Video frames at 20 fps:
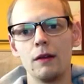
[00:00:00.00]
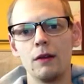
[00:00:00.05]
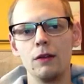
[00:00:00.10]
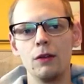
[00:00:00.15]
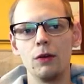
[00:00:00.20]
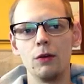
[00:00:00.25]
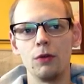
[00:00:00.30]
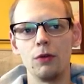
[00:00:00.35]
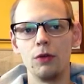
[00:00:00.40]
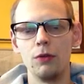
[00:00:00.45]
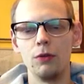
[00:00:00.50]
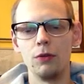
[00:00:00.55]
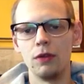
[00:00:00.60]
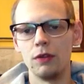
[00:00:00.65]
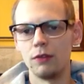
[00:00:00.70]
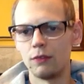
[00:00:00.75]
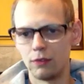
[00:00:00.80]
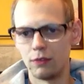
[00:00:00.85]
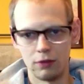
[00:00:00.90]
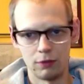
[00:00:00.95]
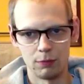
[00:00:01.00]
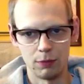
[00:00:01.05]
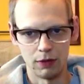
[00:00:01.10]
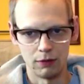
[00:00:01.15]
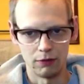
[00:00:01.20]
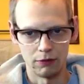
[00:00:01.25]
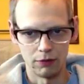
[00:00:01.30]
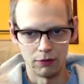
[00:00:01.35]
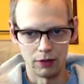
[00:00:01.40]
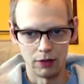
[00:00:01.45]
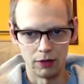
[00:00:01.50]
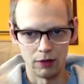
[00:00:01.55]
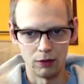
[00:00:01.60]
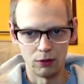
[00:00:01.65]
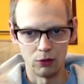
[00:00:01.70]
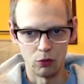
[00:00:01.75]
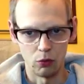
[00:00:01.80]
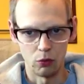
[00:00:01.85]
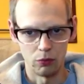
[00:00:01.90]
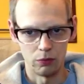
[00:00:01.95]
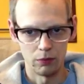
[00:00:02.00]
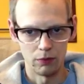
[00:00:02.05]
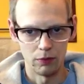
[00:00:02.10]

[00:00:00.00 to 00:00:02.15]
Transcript: no unions to speak for you.